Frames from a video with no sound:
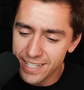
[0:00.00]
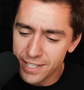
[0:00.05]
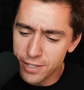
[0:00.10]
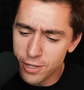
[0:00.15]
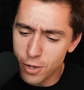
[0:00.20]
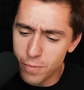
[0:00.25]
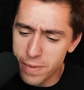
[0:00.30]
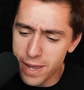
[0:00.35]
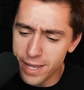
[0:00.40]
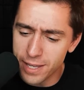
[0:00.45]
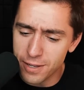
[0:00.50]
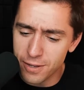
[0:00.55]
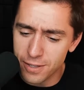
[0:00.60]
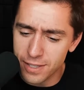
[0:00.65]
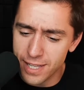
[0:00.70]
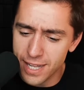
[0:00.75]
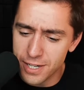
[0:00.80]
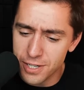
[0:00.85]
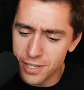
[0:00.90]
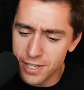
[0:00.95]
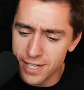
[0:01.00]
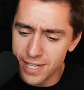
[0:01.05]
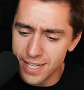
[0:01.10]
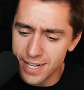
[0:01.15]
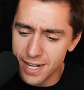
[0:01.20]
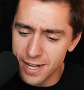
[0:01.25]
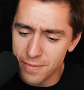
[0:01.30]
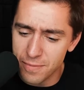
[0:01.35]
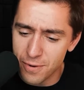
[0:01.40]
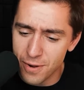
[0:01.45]
Yo, Mike, you're a legend.
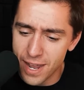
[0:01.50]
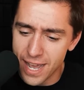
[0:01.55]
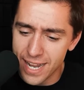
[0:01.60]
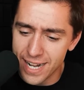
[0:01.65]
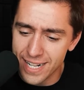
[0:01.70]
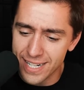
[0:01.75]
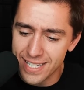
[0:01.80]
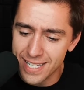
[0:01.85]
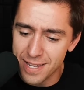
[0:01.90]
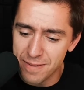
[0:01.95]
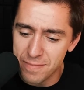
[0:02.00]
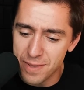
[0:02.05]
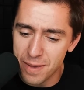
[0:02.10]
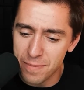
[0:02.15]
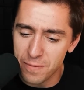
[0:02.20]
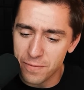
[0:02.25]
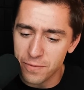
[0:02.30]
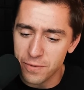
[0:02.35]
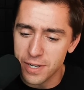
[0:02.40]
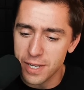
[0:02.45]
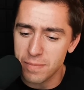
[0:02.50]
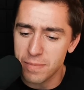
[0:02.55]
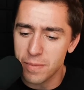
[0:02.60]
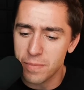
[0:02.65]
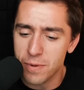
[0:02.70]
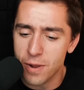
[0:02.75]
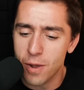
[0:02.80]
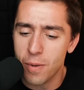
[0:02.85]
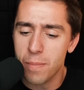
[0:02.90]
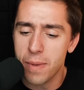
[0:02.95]
Need any more edits? Hit me up if you need me, bro.